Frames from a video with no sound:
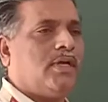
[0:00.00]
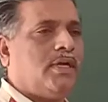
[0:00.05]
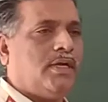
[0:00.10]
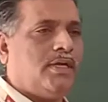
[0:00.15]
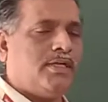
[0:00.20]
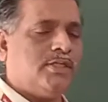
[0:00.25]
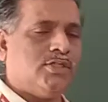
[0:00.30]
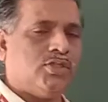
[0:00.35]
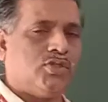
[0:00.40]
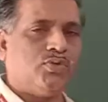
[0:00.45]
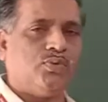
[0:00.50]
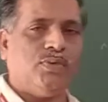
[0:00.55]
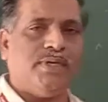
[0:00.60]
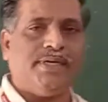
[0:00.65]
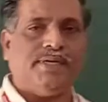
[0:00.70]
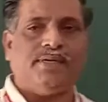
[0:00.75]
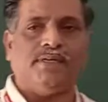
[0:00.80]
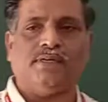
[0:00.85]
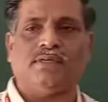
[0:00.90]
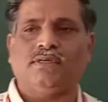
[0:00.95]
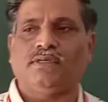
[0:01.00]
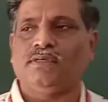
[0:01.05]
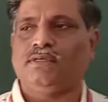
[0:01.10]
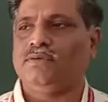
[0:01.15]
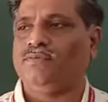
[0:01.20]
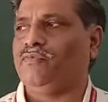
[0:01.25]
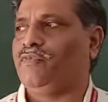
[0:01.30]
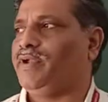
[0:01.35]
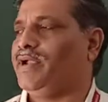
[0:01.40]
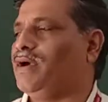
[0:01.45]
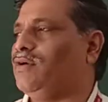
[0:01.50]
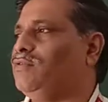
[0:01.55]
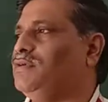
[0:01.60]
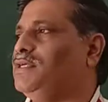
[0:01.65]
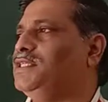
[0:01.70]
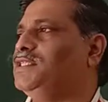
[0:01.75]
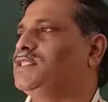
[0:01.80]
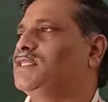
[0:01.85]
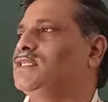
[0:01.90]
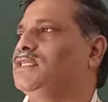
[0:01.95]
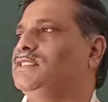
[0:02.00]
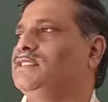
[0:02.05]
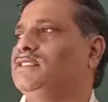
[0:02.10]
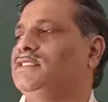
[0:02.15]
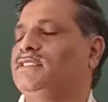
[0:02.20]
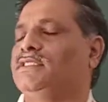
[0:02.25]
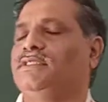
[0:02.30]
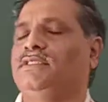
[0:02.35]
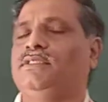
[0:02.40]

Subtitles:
insulator, we have discussed.